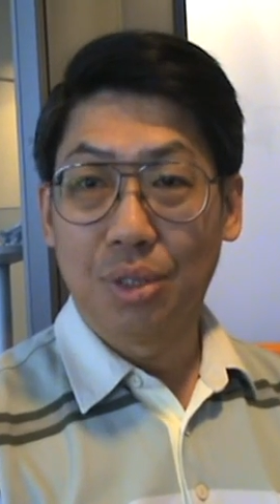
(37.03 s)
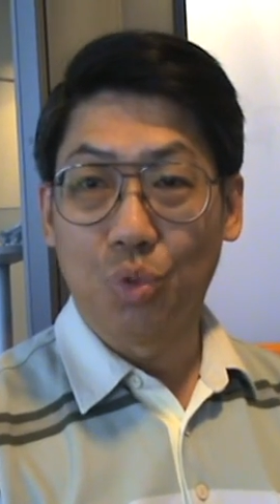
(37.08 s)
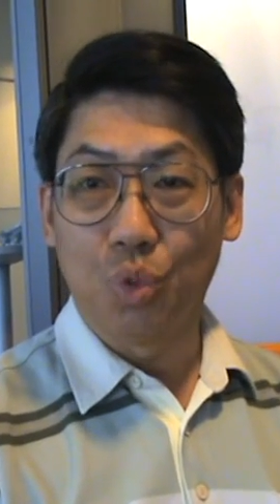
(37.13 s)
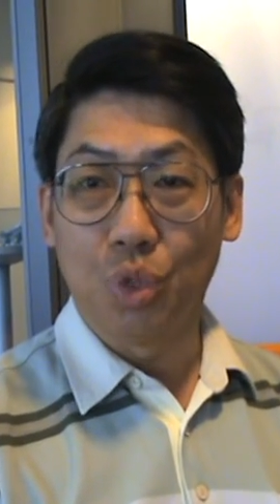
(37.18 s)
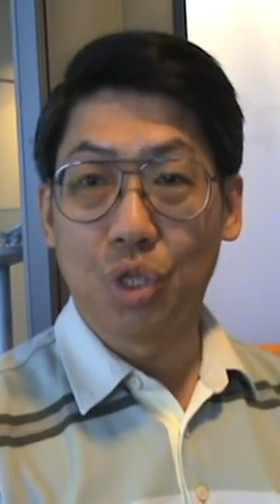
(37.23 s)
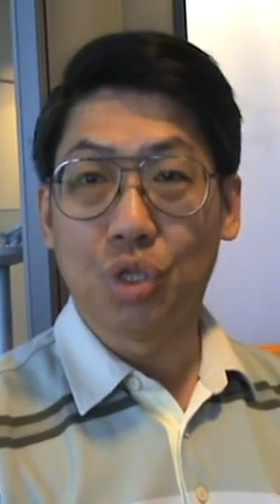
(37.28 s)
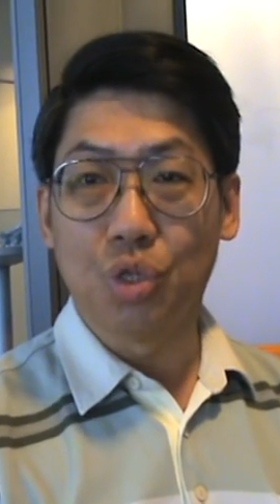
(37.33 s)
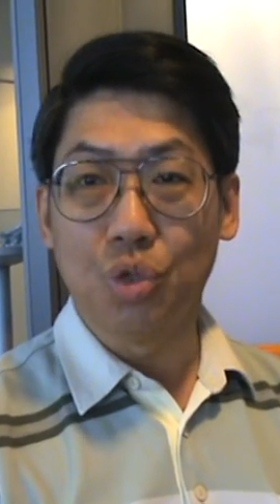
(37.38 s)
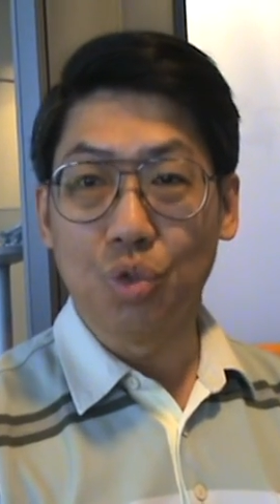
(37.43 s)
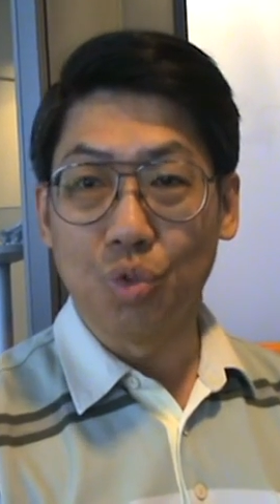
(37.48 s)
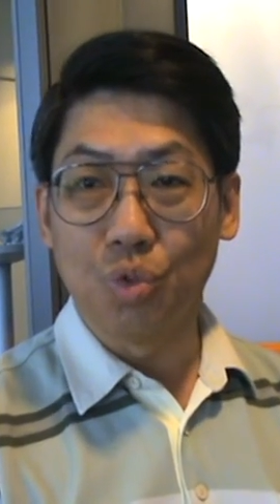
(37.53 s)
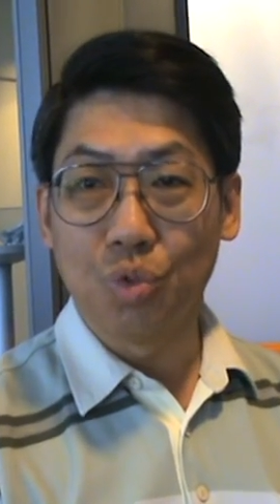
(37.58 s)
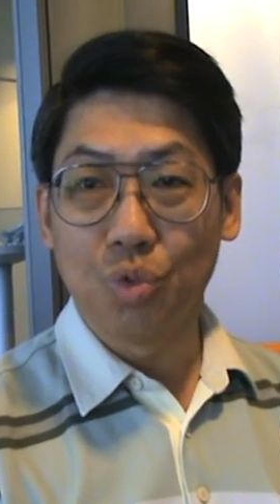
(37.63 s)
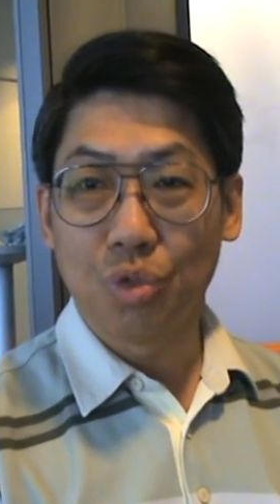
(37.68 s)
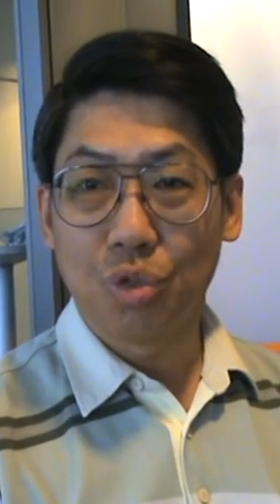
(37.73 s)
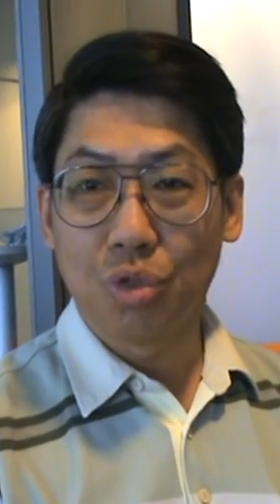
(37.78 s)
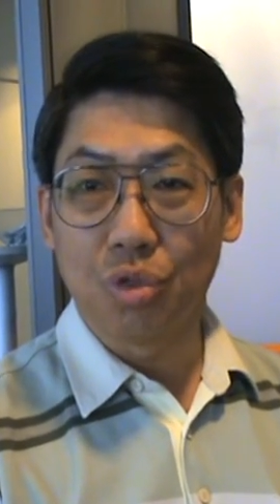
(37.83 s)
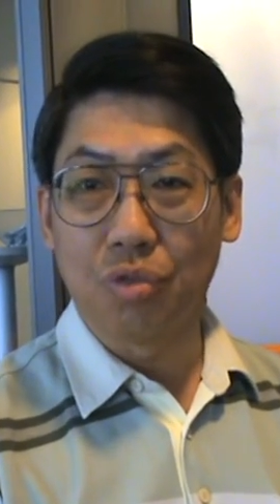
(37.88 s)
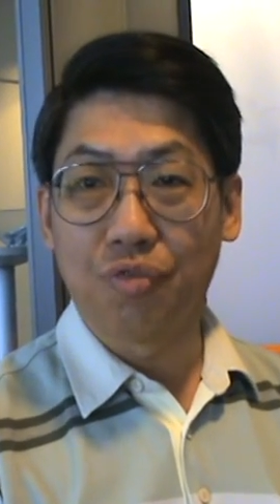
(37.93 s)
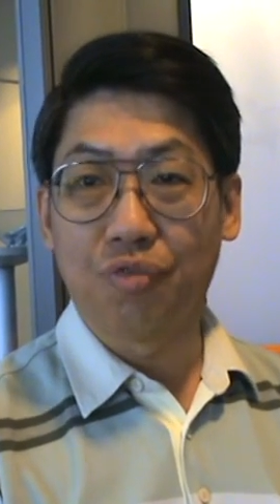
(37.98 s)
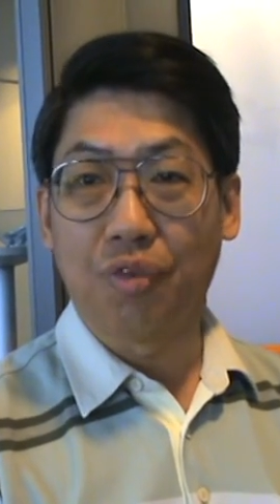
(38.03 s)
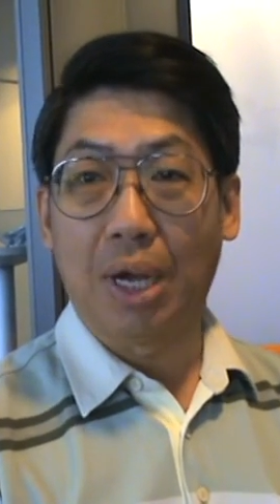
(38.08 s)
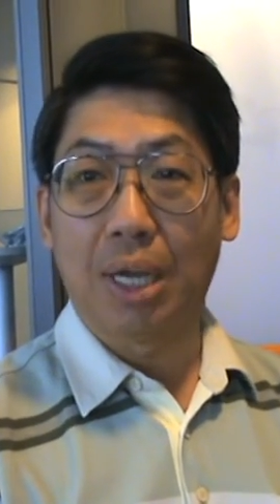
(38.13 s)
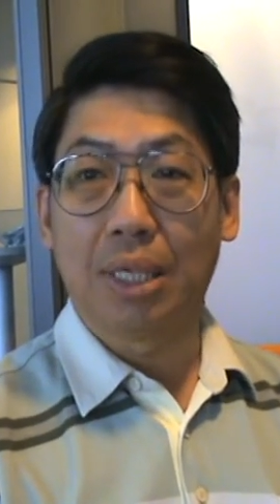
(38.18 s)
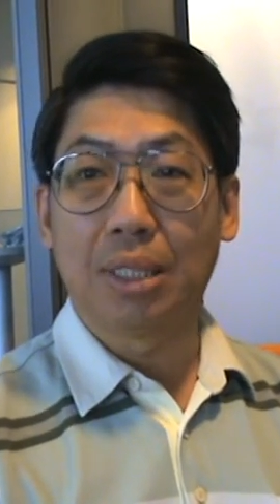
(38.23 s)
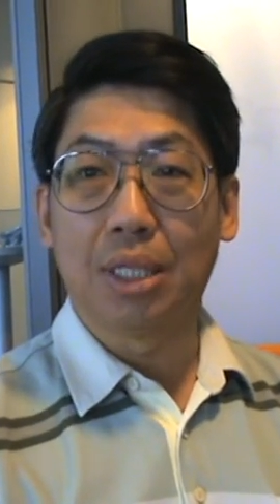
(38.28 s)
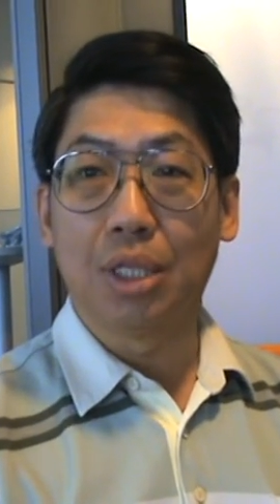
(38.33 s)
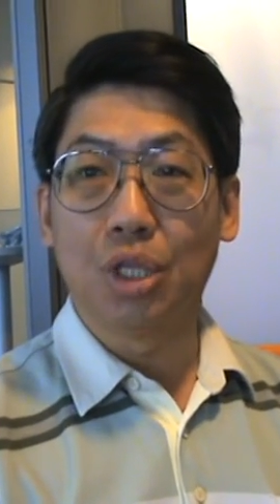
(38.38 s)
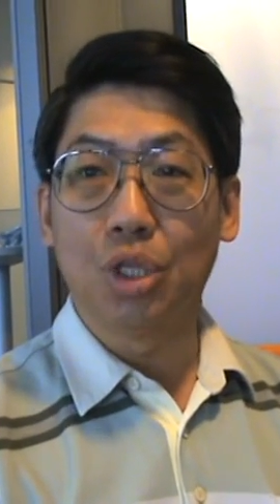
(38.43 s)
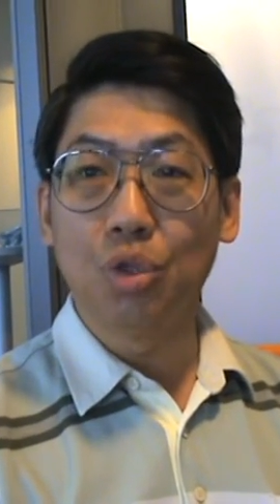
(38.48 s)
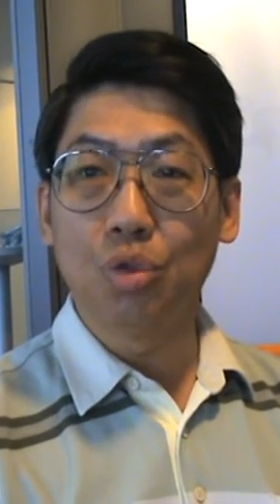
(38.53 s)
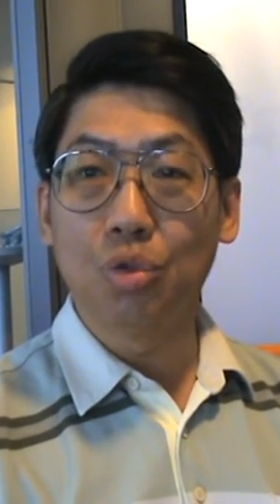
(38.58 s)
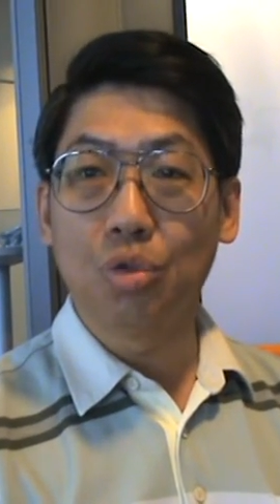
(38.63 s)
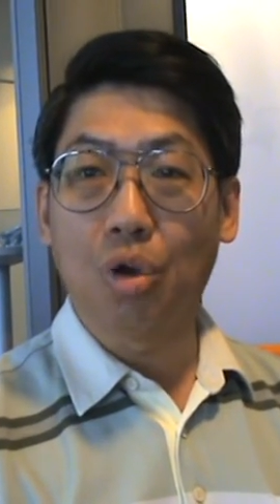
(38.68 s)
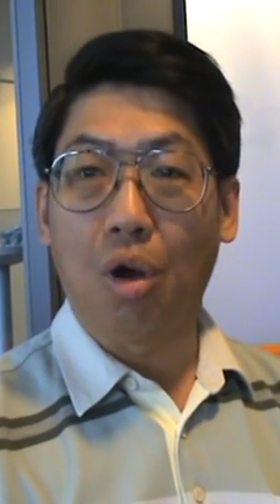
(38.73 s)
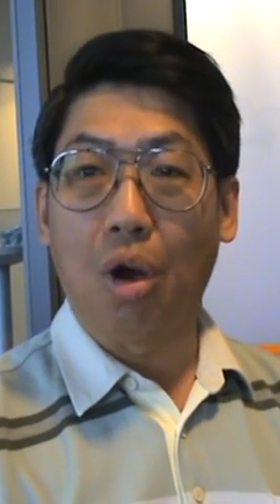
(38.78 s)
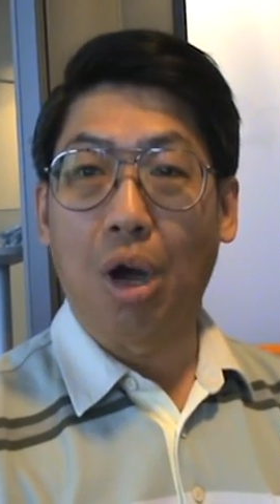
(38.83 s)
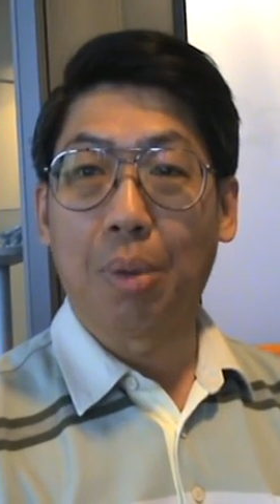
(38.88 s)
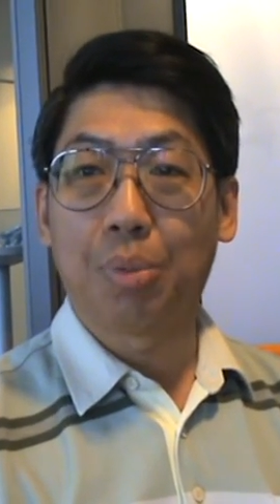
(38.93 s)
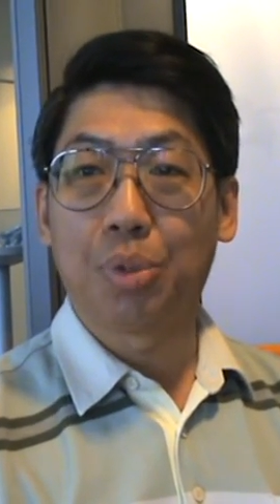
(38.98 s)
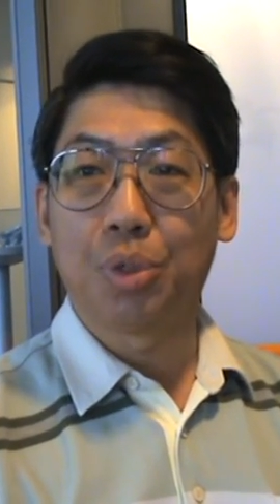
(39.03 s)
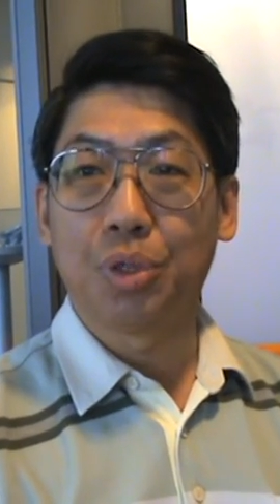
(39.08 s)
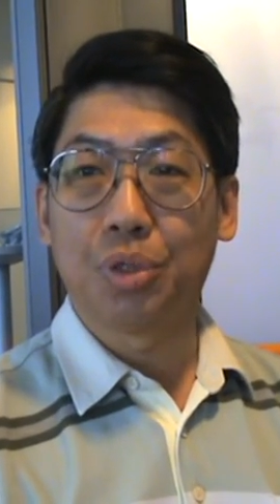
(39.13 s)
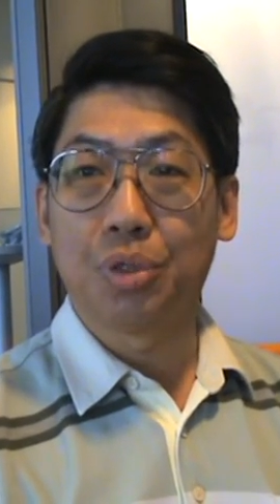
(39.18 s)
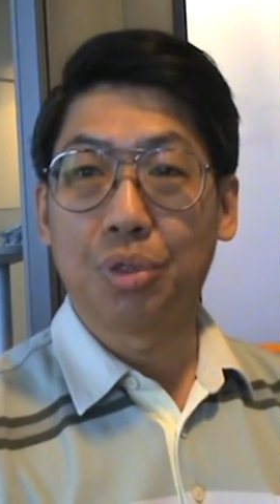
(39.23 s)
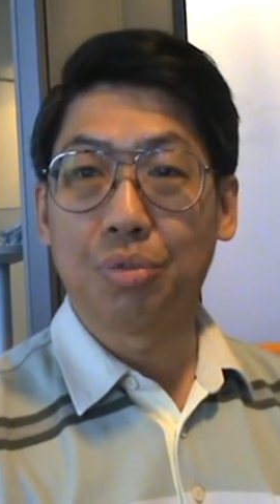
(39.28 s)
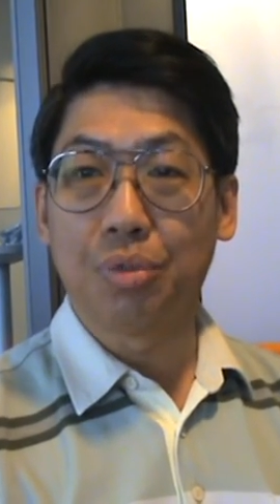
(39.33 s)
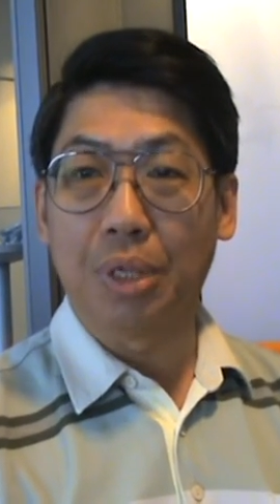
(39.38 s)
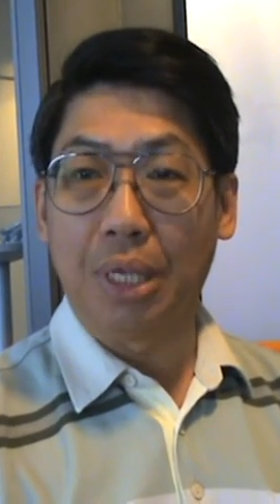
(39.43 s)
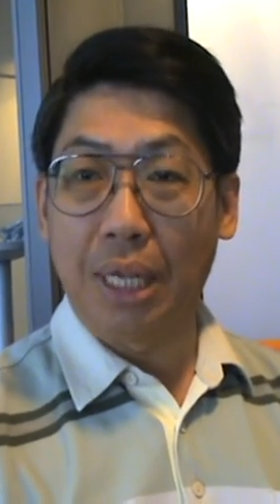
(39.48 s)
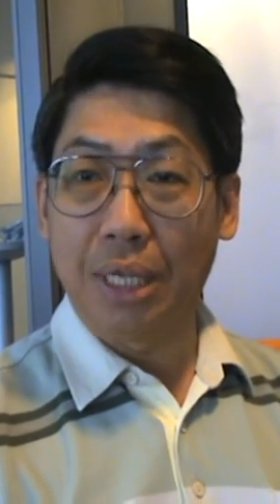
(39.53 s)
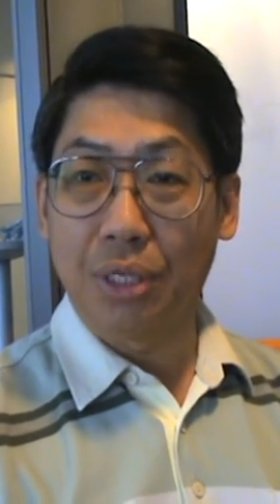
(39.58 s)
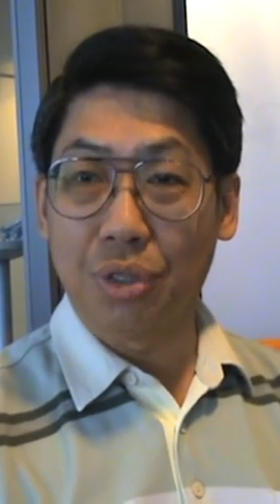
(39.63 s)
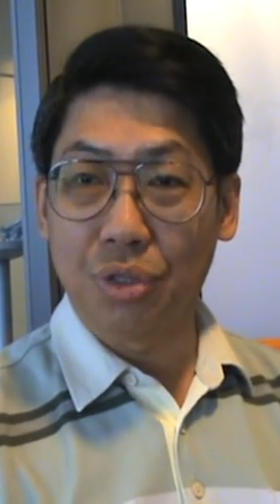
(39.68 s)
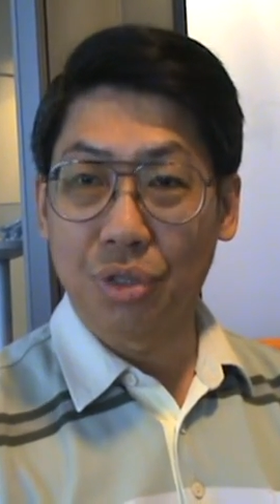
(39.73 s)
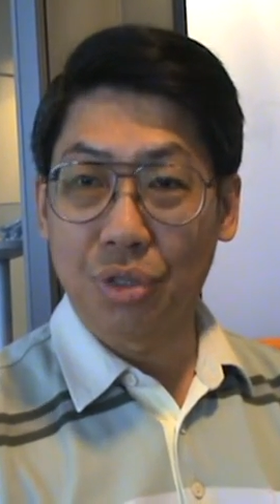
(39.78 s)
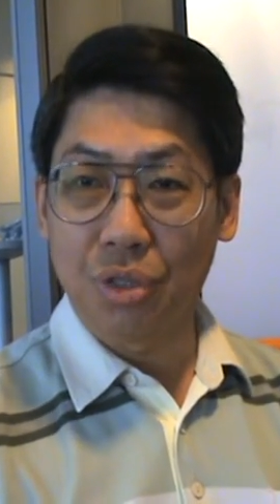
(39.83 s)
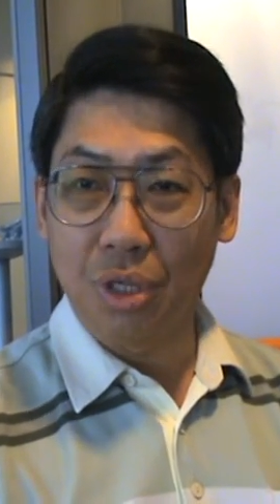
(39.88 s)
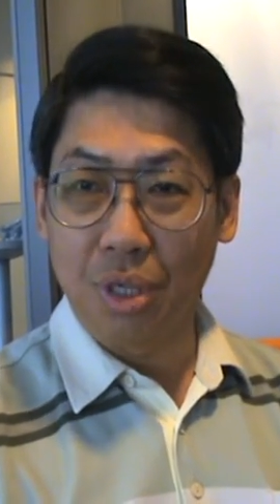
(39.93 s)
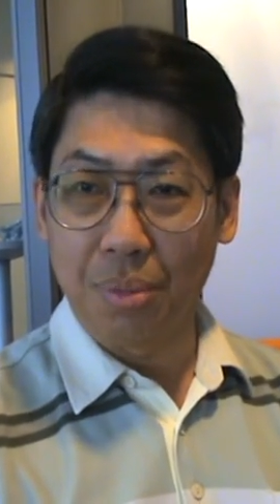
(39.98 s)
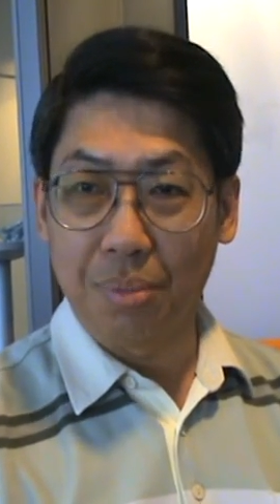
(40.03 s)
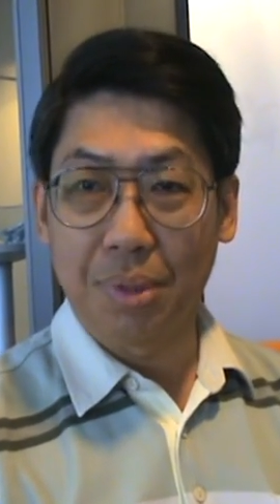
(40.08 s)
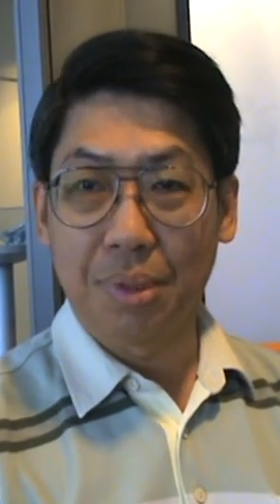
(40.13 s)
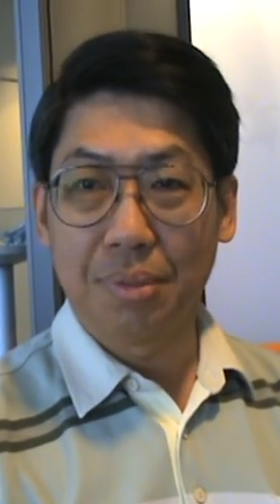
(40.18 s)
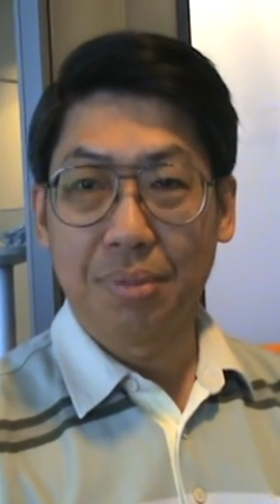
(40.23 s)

with you to find the new cooperation relationship.